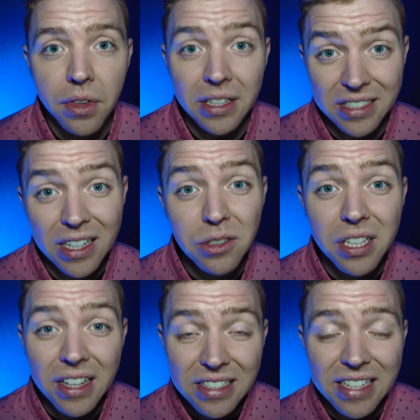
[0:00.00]
Still
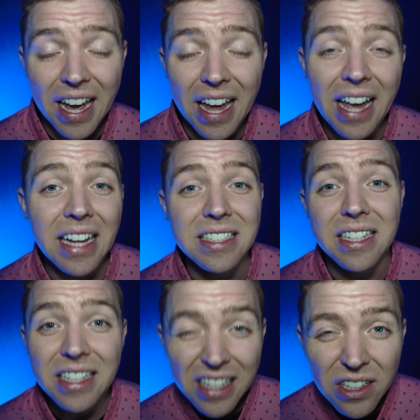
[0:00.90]
to this day, it's
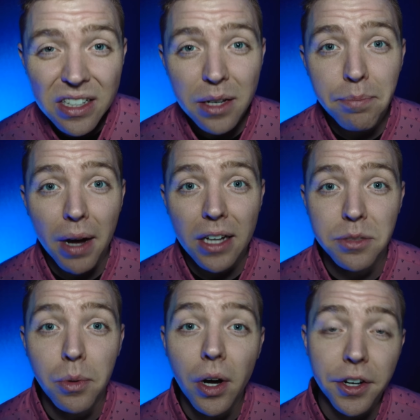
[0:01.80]
nearly
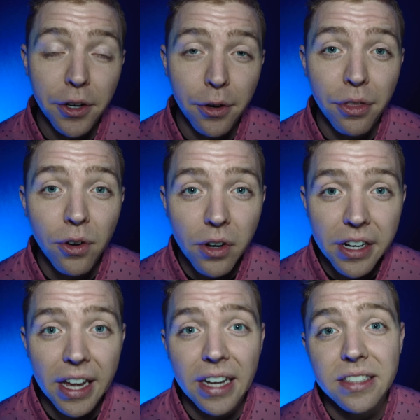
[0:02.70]
impossible under your 30
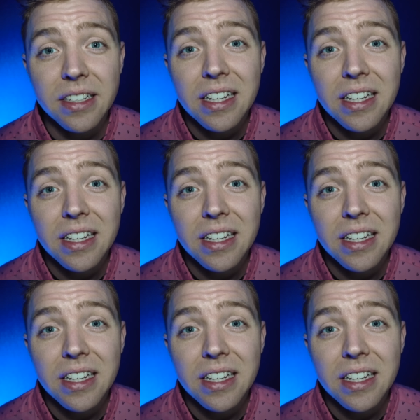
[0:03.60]
days